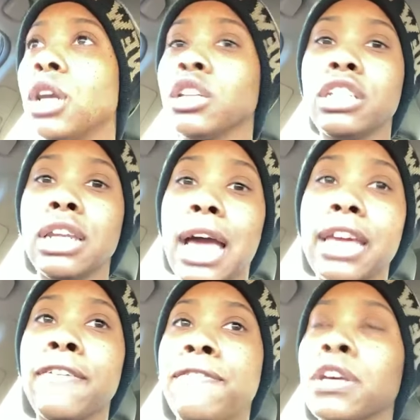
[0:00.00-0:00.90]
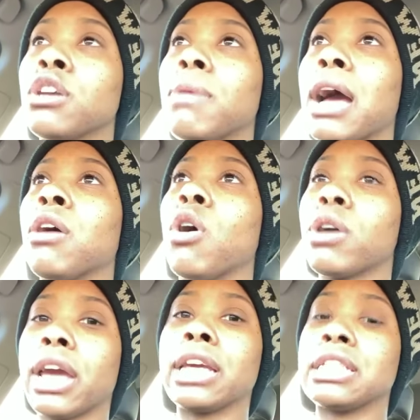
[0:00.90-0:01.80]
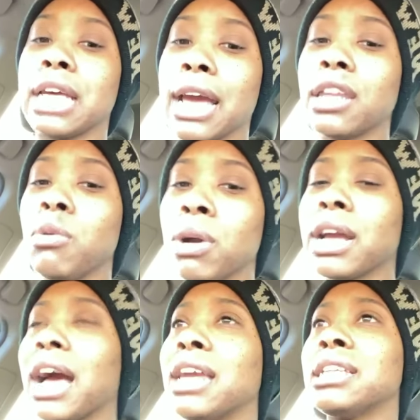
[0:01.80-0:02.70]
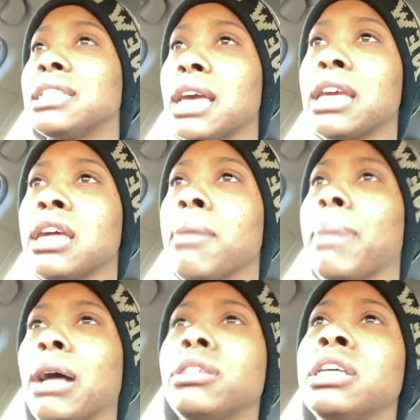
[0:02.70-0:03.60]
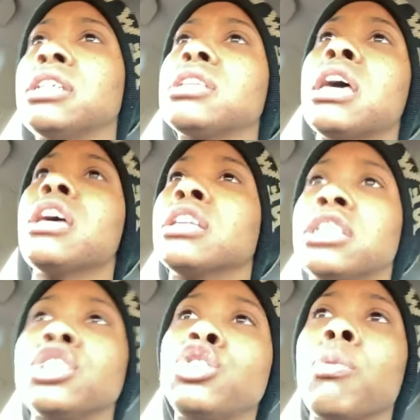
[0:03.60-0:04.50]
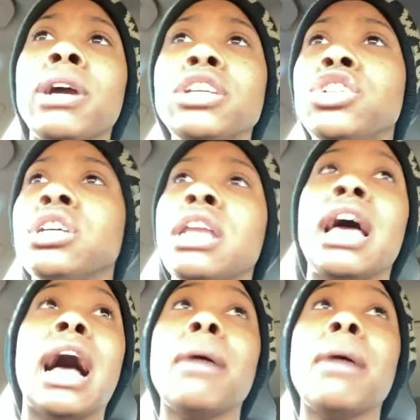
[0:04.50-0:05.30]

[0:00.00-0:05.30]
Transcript: Until I can figure out, okay, exactly what God is saying about this situation,